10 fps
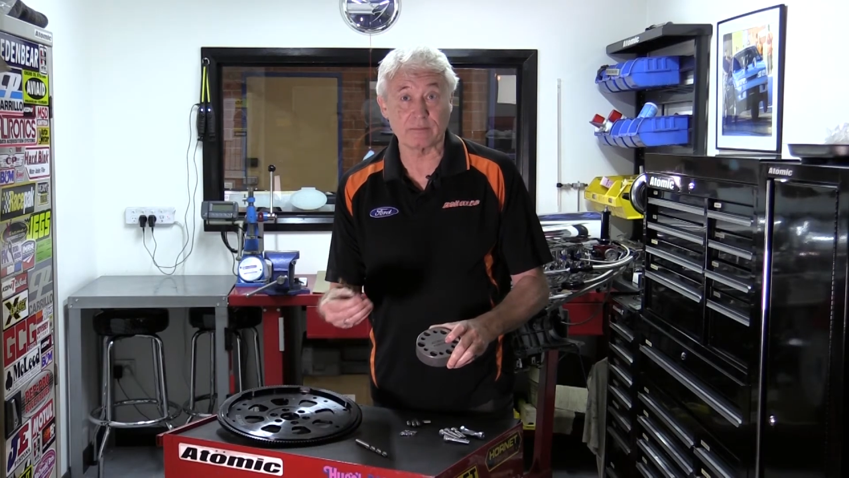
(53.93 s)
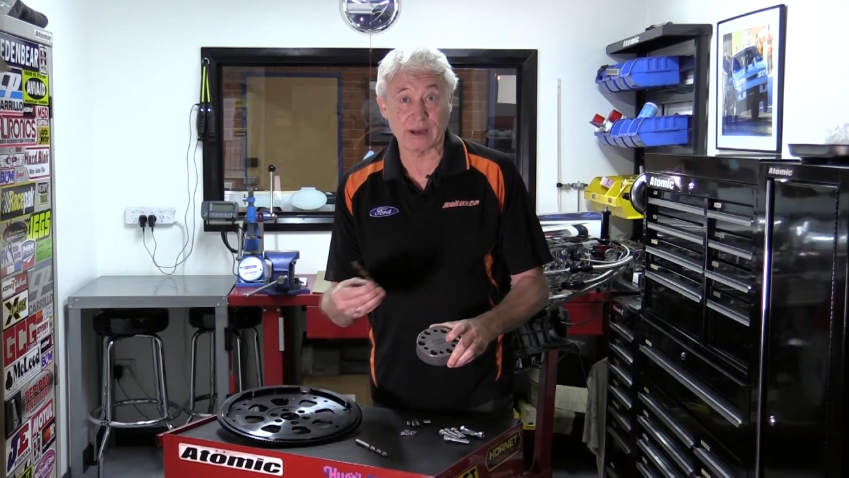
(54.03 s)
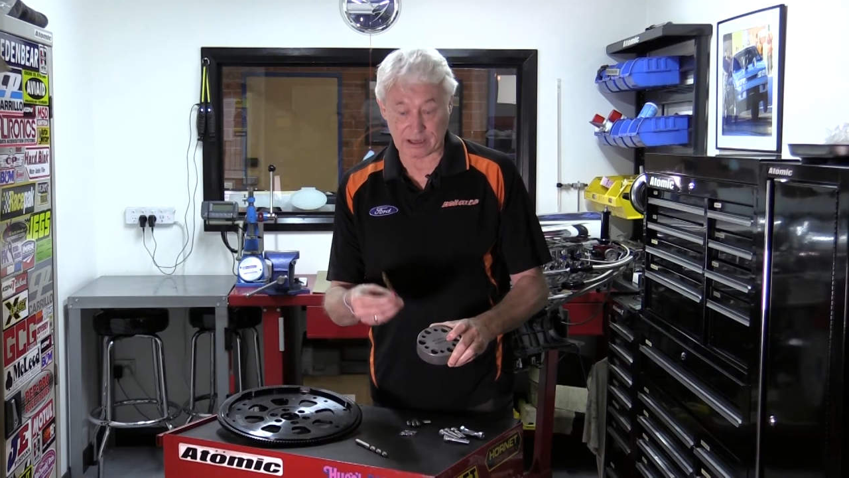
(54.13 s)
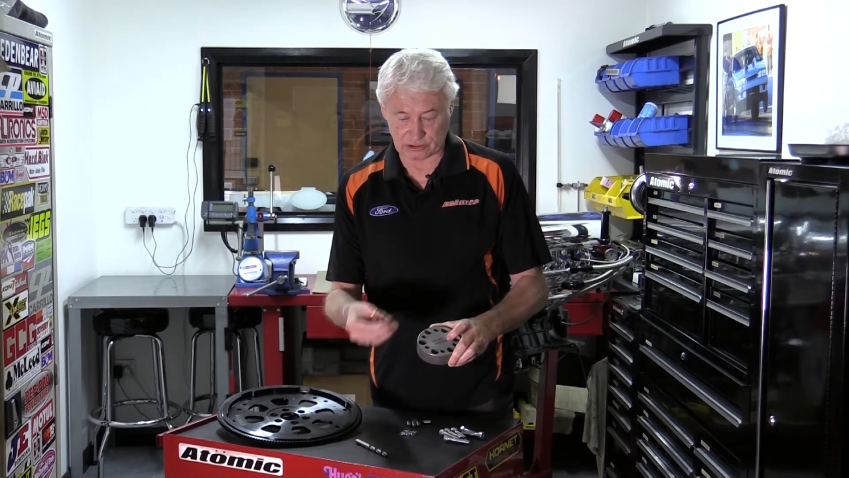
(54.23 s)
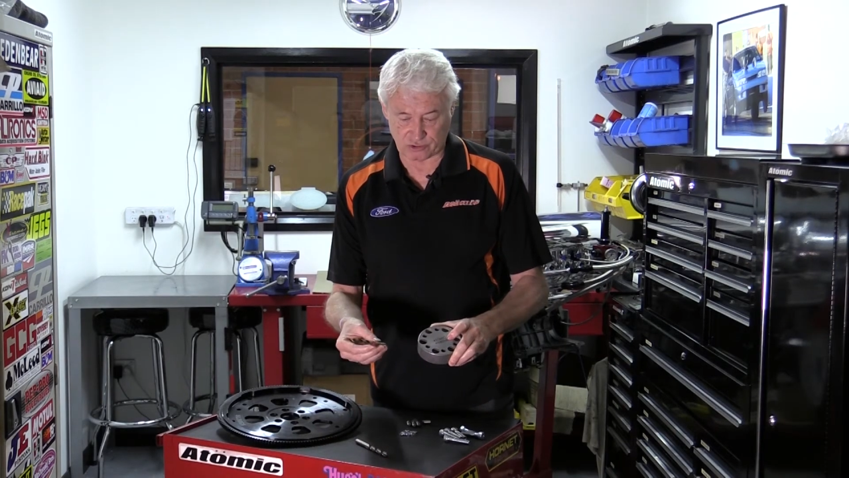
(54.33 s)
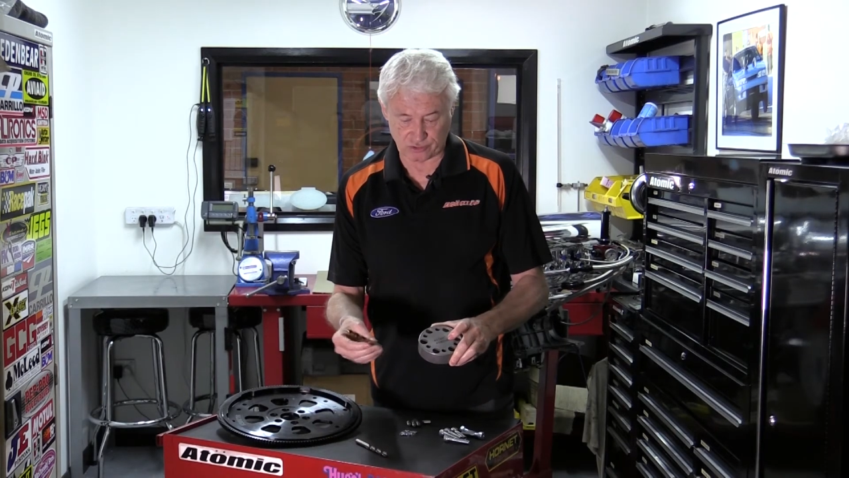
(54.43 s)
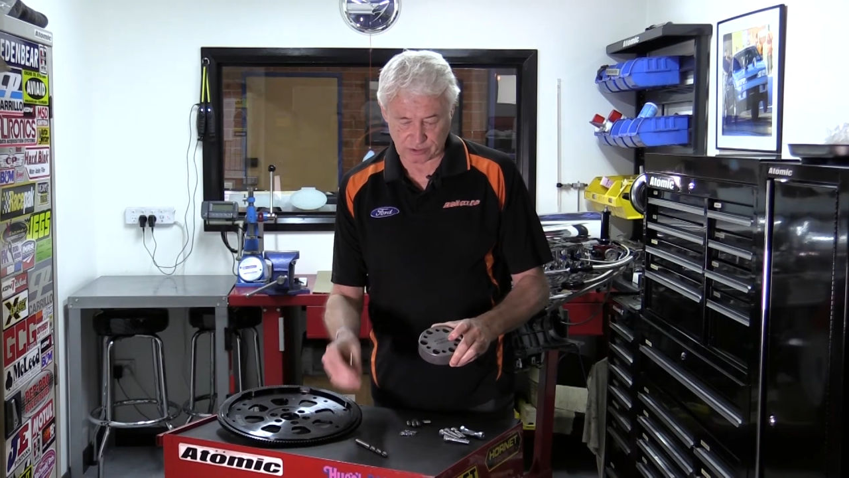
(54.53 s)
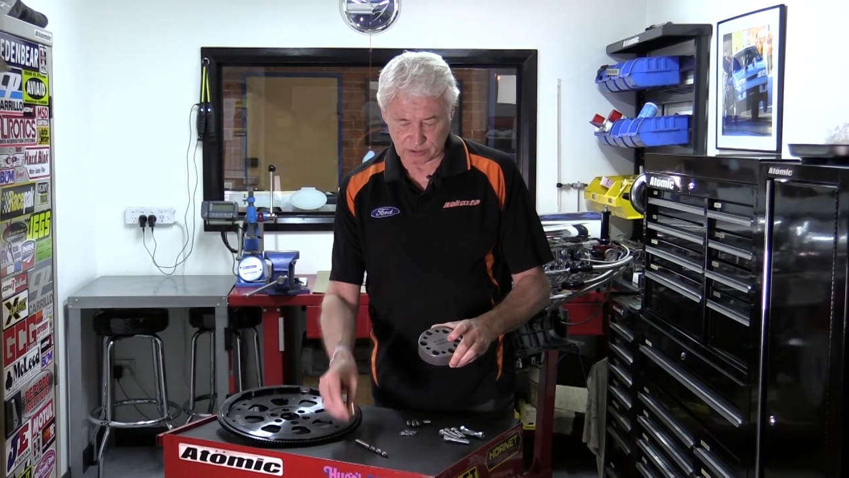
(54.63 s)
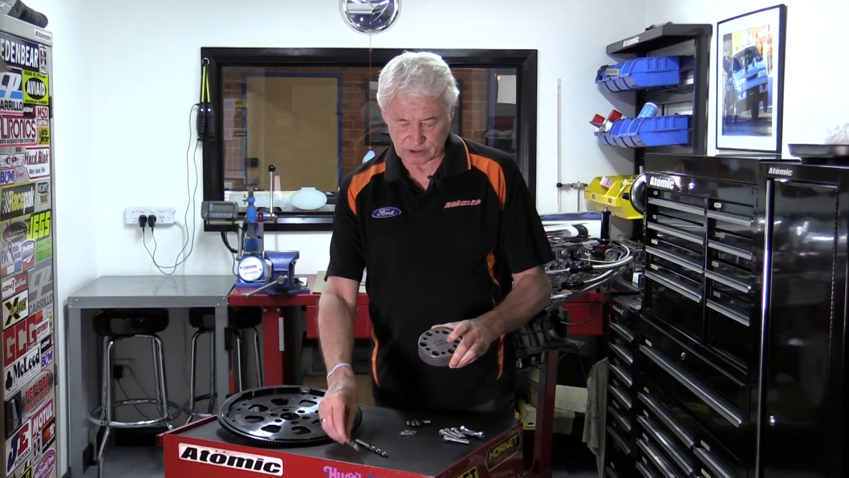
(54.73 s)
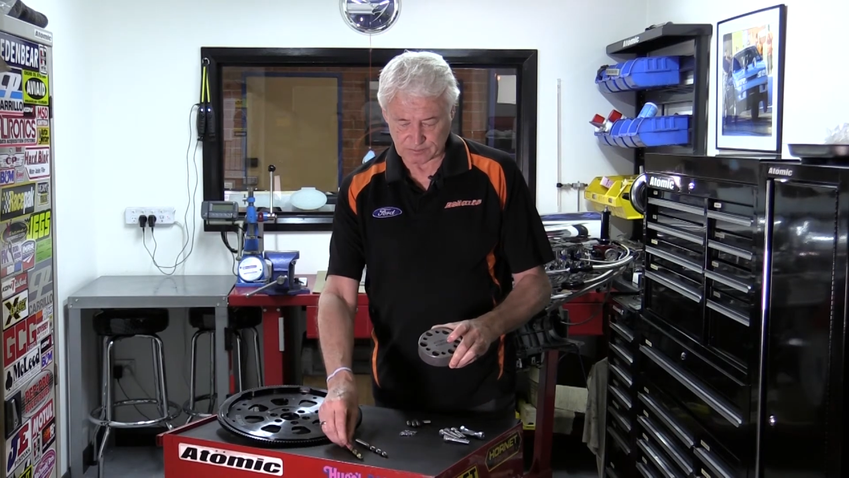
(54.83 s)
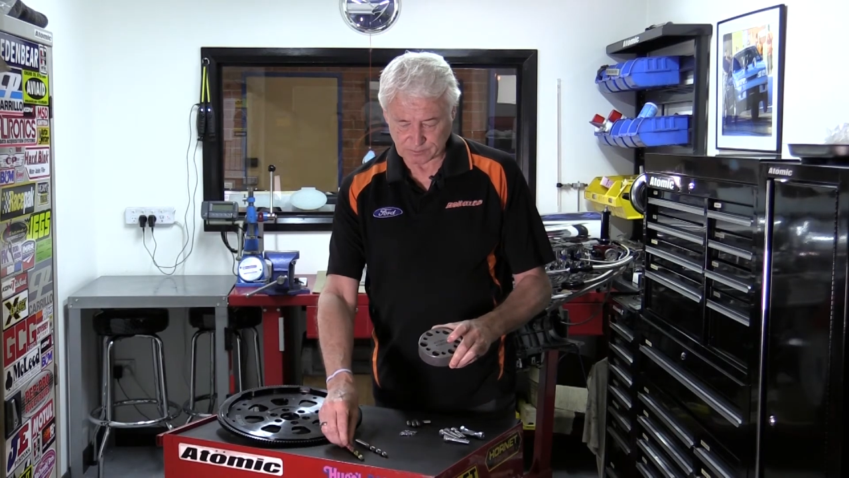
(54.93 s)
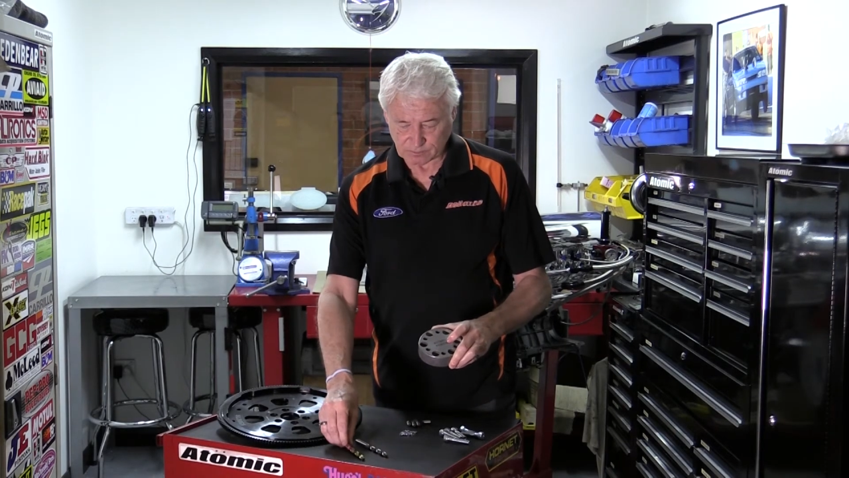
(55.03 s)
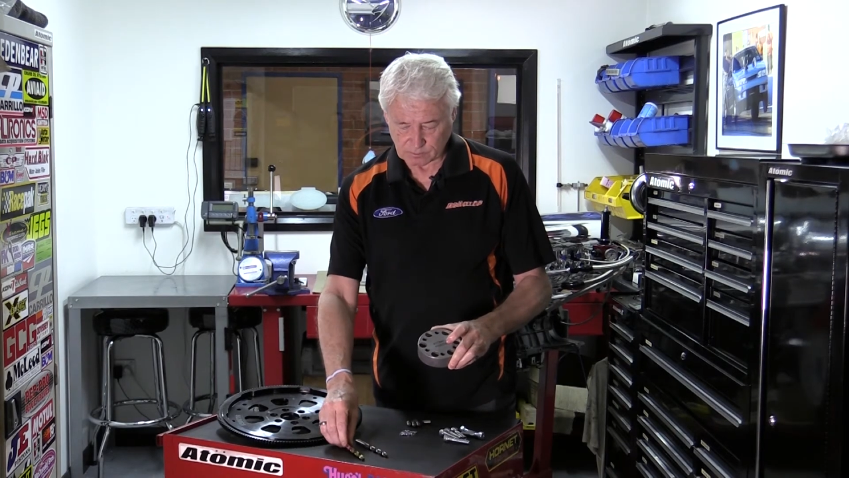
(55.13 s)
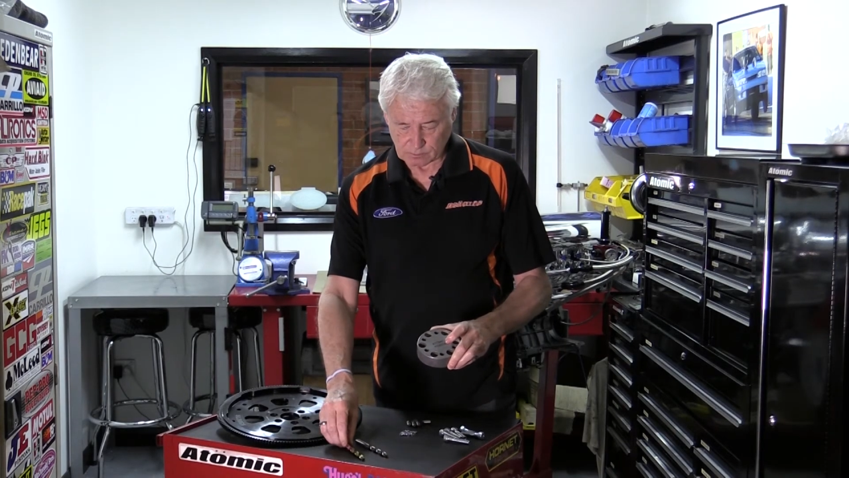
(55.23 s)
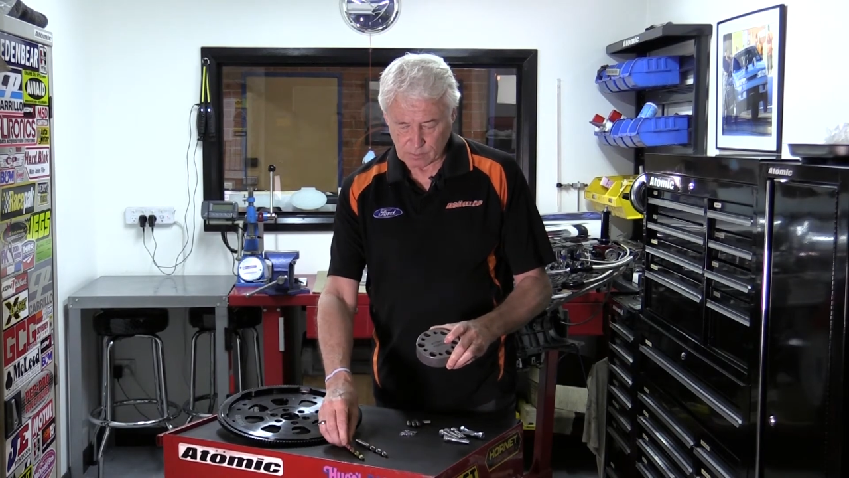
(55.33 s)
marked drills
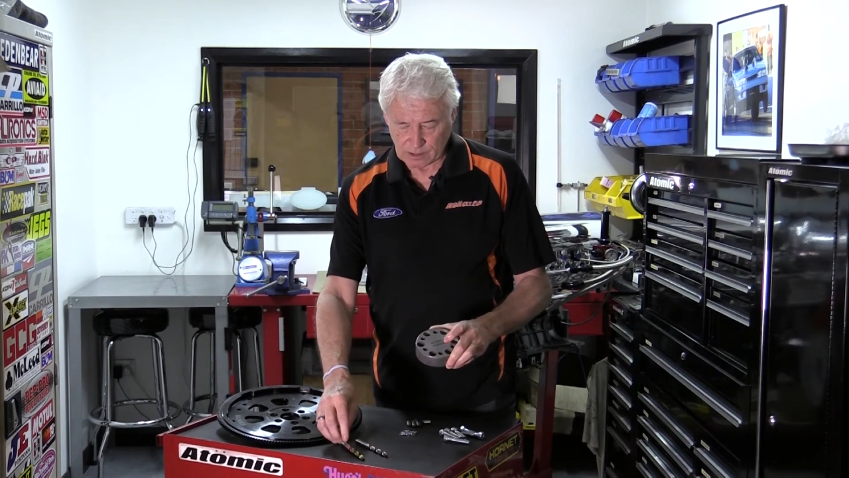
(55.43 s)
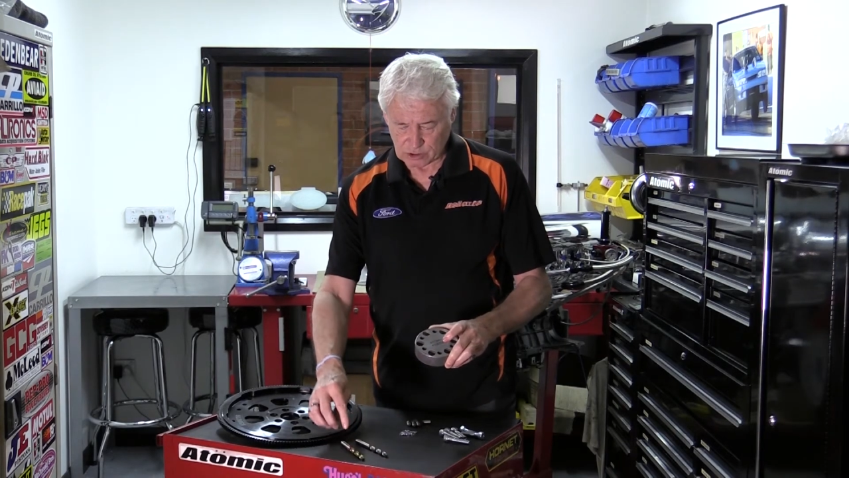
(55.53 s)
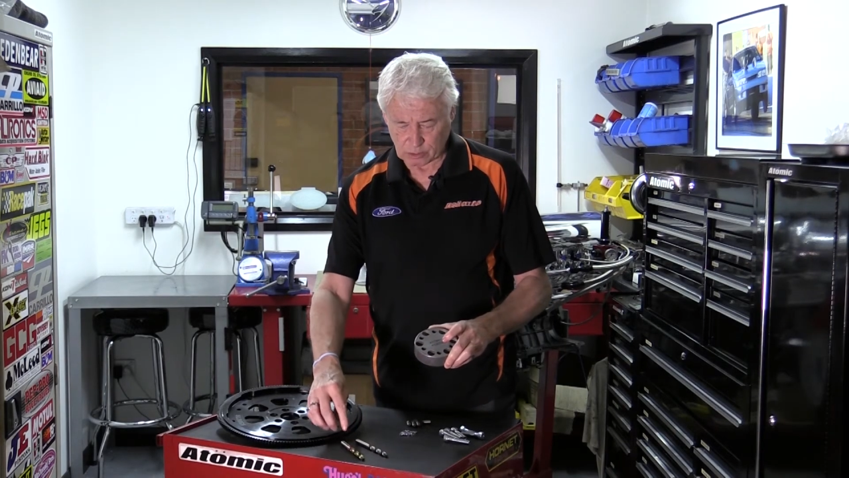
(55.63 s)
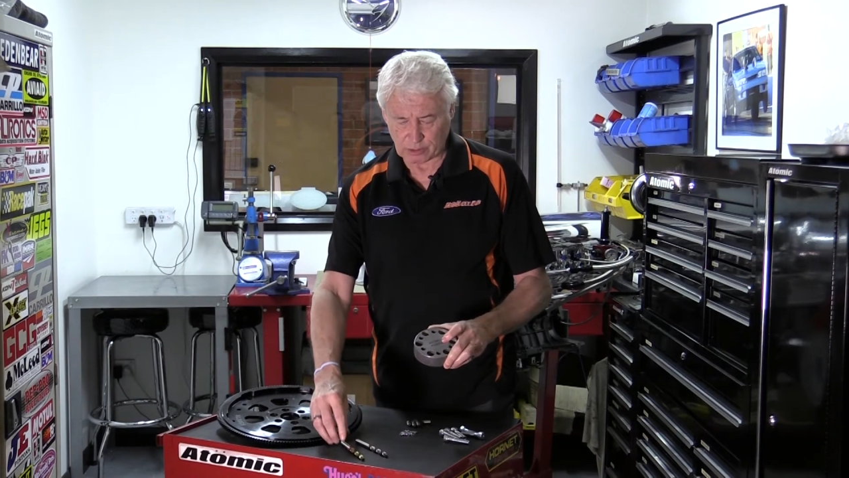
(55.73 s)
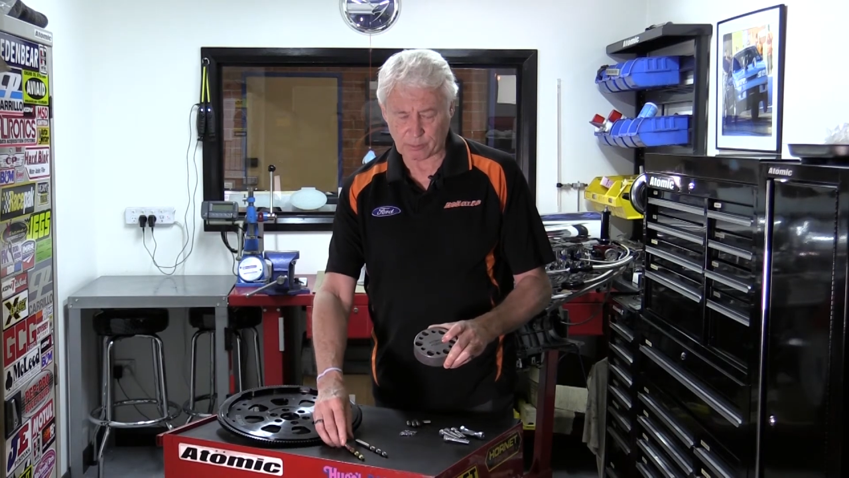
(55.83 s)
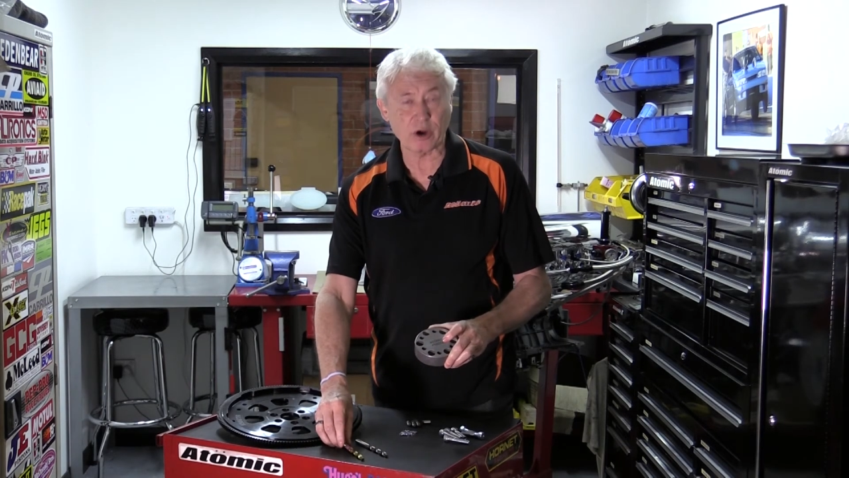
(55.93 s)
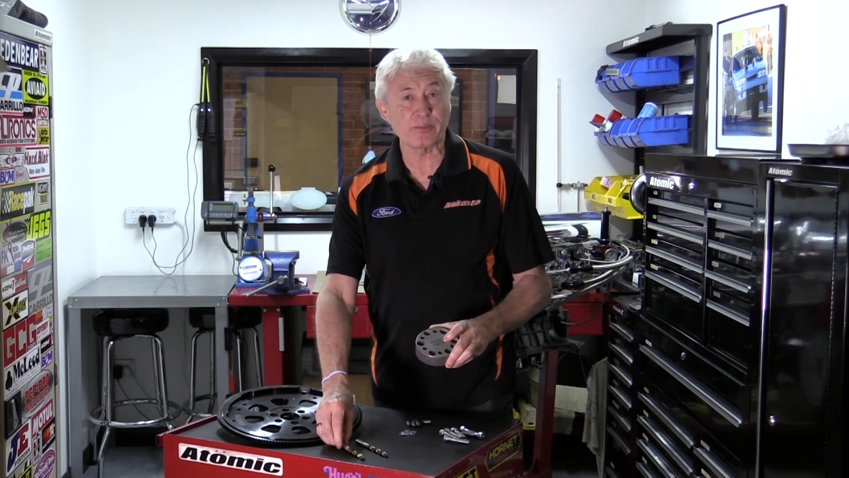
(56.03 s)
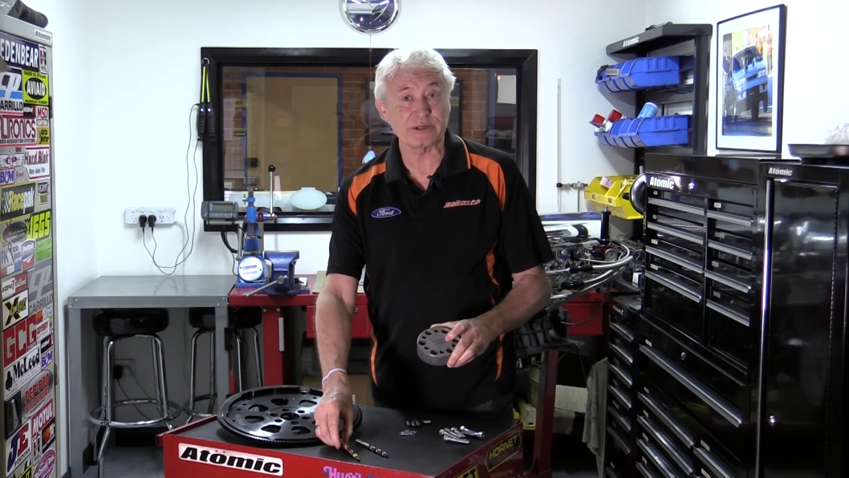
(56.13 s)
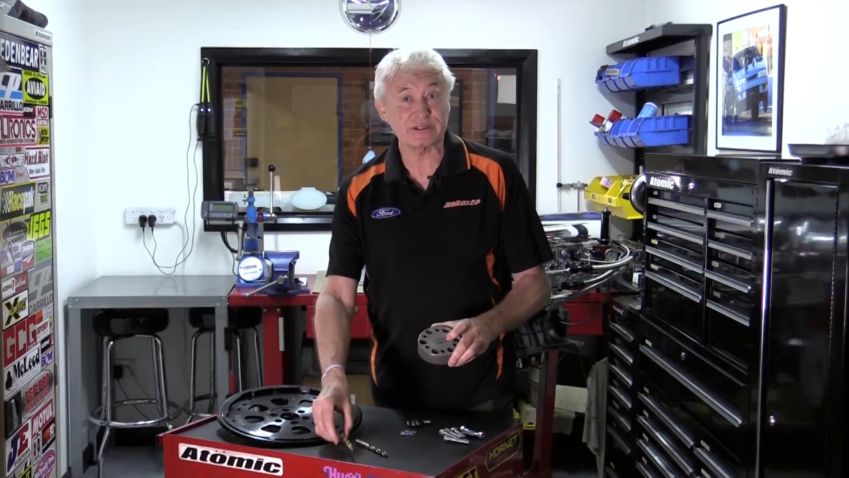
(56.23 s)
to an appropriate